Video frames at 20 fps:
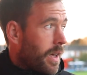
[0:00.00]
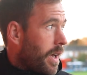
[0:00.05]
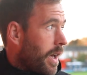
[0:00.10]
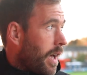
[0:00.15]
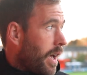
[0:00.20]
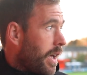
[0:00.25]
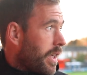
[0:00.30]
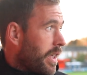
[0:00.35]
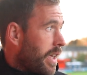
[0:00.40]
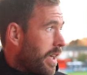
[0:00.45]

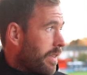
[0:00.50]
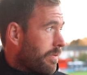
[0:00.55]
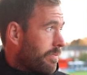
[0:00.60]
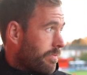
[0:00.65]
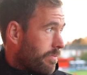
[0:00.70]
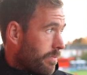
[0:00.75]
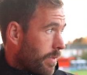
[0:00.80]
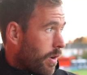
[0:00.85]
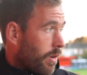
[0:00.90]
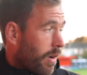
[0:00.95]
Yeah,
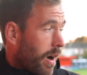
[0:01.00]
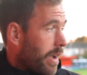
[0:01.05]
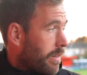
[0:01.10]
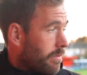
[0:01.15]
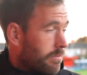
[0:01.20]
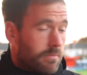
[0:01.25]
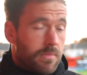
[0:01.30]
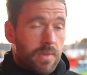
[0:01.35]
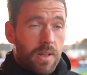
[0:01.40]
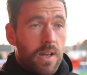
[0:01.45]
all right.
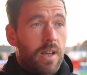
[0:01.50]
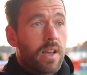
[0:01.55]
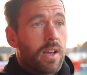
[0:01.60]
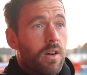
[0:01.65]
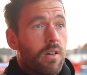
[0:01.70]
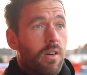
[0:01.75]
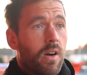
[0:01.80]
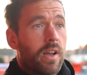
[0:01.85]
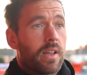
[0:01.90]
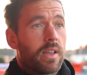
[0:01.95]

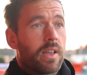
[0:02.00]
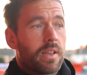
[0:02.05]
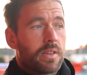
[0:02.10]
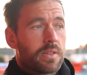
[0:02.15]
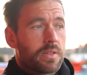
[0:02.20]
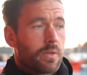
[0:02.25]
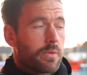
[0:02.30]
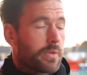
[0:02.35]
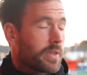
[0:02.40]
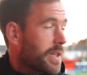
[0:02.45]

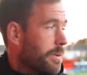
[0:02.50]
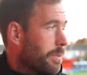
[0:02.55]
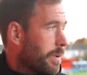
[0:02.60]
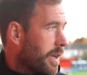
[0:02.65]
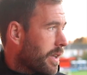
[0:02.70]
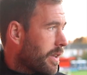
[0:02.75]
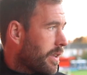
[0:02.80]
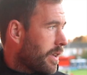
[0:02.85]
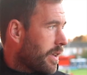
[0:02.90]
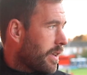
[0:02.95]
It's obviously
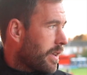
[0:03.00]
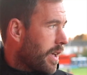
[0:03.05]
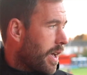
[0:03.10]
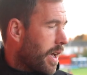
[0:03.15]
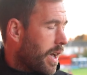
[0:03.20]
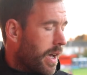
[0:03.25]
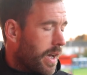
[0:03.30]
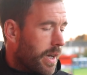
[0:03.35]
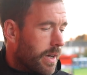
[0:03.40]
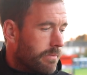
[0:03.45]
been
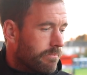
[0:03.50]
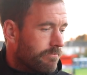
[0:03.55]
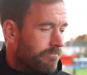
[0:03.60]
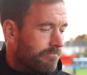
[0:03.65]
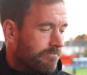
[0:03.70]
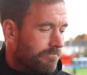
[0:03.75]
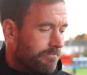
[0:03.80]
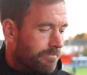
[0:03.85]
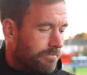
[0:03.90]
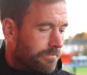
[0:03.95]

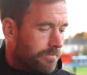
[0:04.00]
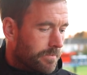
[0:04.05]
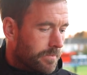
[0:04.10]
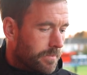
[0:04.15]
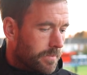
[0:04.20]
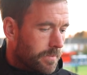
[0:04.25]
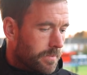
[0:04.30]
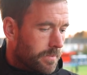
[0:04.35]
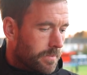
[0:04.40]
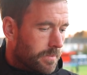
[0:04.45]
a
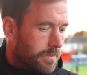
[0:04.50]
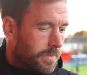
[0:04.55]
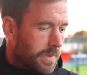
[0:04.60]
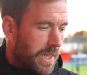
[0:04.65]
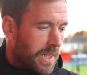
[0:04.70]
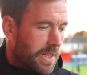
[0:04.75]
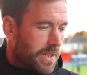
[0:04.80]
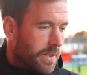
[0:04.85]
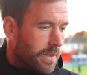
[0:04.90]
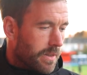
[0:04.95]

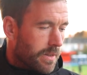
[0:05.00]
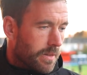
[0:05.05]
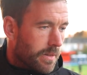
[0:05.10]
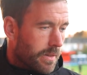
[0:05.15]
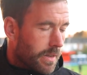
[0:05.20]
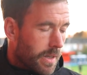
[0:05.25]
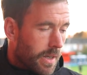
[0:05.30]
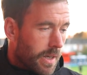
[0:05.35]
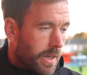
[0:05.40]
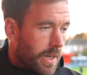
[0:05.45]
decent
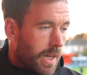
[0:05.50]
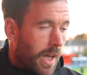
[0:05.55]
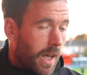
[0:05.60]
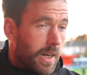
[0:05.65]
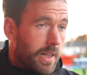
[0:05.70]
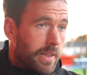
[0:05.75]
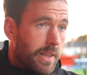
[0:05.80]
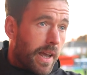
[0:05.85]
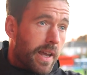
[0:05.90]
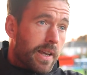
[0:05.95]

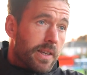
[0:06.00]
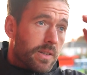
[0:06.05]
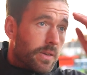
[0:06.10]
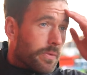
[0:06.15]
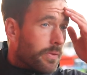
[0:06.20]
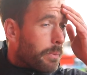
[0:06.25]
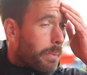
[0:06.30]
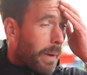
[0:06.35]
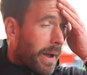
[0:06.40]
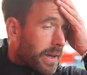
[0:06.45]
couple of days
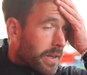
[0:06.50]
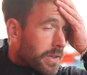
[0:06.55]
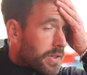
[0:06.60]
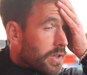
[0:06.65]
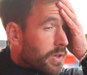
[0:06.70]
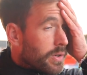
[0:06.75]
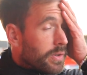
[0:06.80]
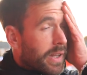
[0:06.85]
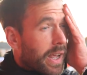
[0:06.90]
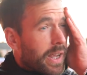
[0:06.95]
off the back of
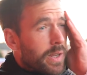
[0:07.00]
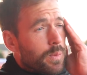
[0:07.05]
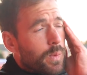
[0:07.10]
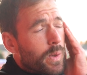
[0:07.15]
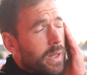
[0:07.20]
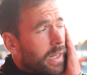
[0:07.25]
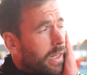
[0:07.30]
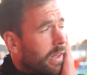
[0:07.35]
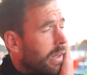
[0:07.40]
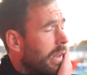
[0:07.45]
Tuesday's
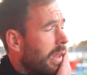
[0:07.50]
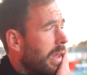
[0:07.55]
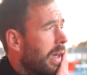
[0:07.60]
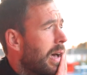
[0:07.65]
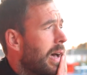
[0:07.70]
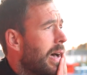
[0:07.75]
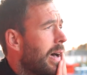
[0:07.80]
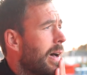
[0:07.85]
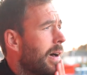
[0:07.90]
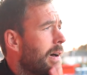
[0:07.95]
win.
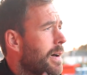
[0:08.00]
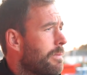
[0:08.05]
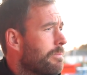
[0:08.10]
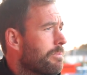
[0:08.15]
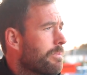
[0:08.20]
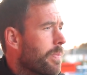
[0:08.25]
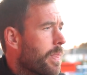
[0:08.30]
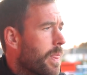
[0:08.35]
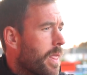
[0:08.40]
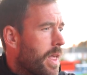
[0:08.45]

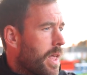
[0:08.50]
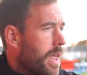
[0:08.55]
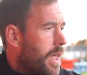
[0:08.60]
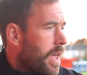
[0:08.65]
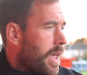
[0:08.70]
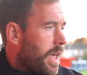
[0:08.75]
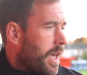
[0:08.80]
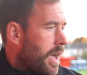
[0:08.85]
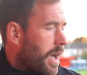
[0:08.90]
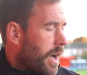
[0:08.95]
And
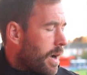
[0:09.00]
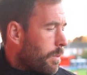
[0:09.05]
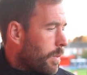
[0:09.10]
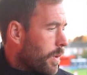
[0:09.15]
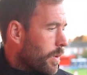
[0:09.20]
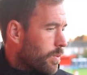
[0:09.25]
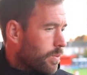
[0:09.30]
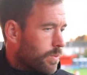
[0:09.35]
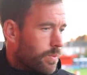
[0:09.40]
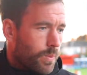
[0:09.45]

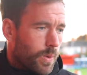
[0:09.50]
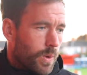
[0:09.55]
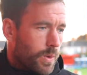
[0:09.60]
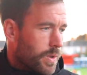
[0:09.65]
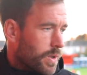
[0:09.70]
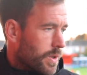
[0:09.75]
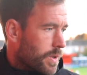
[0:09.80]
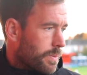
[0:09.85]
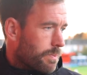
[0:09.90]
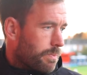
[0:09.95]
we'll
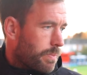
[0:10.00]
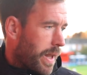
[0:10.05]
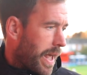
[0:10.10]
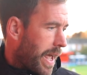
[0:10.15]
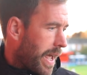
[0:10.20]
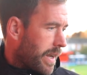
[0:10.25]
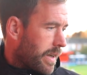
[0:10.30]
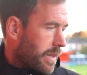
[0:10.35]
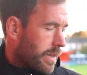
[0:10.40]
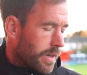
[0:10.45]
just
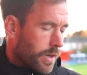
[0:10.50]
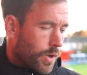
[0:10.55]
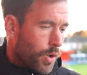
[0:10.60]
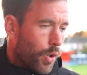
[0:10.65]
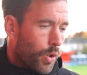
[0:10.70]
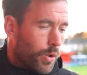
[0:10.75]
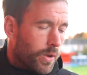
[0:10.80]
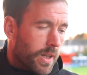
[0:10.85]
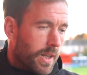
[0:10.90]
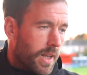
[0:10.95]
plan
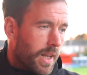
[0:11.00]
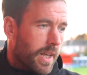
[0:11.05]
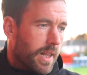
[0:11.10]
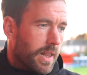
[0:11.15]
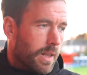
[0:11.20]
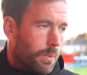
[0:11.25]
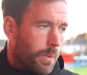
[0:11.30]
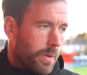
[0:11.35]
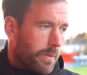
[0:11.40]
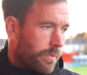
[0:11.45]
accordingly.
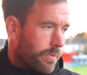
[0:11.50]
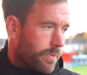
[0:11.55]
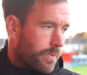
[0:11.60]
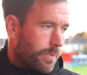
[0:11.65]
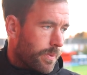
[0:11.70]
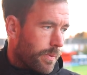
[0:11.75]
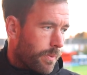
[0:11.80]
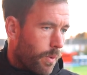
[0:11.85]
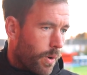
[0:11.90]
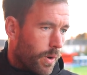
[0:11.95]

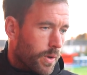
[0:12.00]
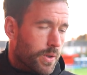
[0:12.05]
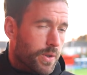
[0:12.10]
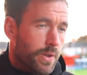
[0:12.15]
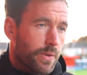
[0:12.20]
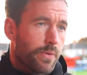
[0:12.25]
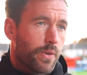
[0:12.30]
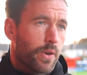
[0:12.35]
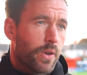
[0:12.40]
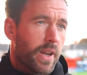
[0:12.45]
We've watched
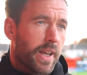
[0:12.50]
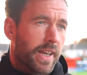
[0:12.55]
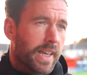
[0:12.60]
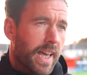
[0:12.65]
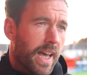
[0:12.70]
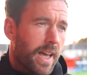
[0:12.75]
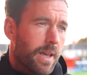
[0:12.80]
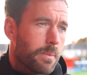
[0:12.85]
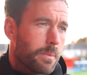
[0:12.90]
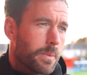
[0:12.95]
a few of their
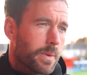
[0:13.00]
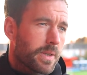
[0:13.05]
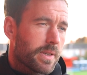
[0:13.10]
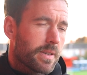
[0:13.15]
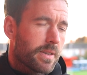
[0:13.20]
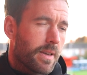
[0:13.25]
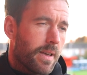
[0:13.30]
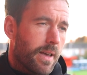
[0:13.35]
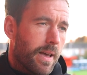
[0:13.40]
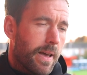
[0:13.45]
games.